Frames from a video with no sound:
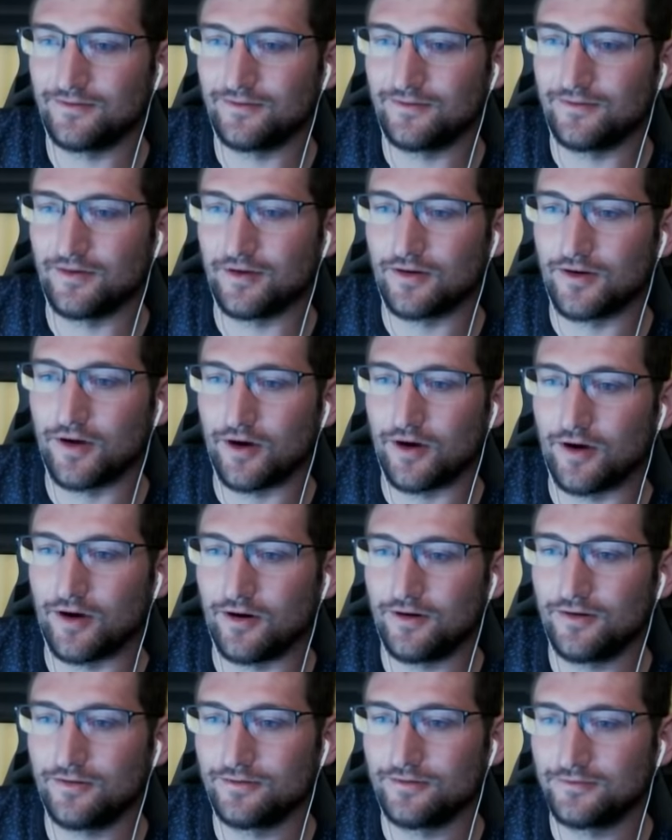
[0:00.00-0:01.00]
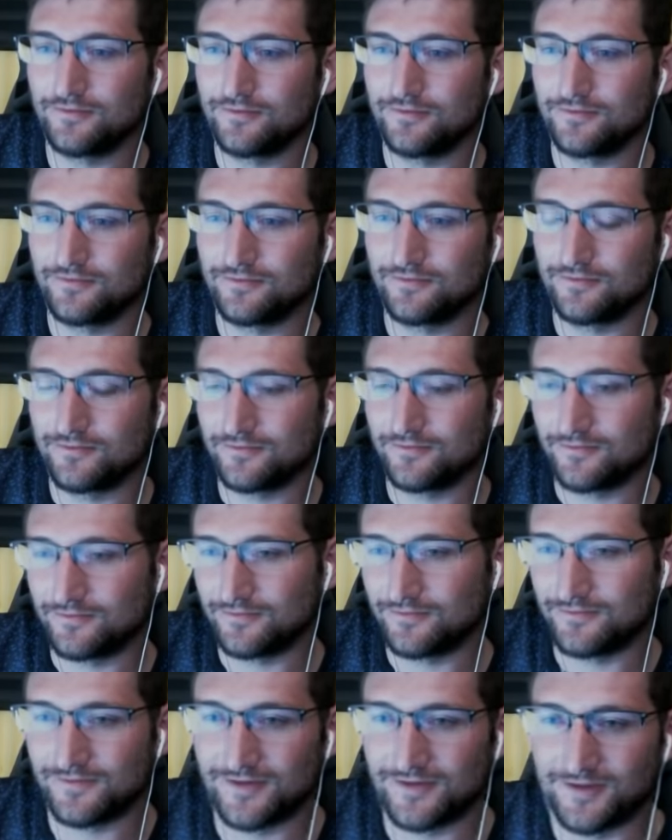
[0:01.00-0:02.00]
the card.
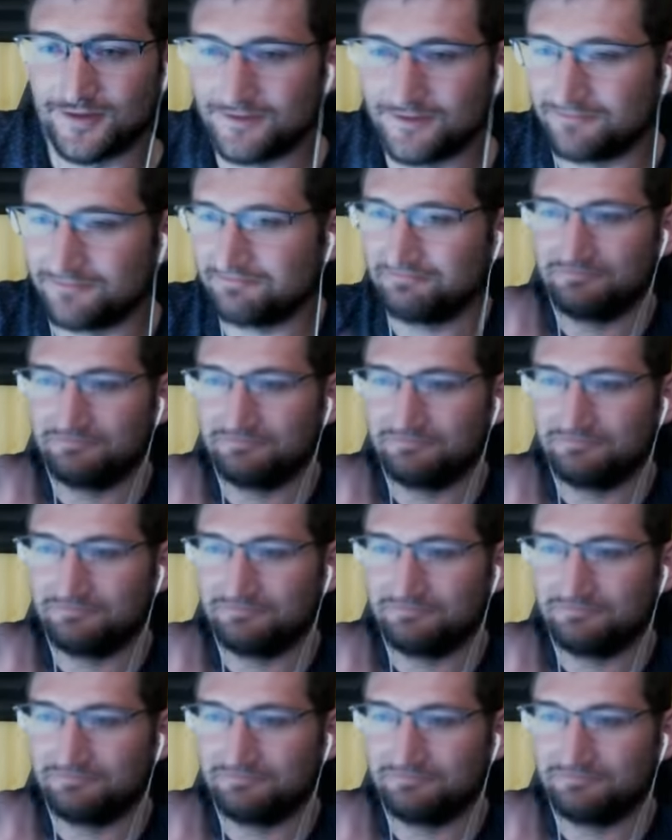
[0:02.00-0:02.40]
Just yeah,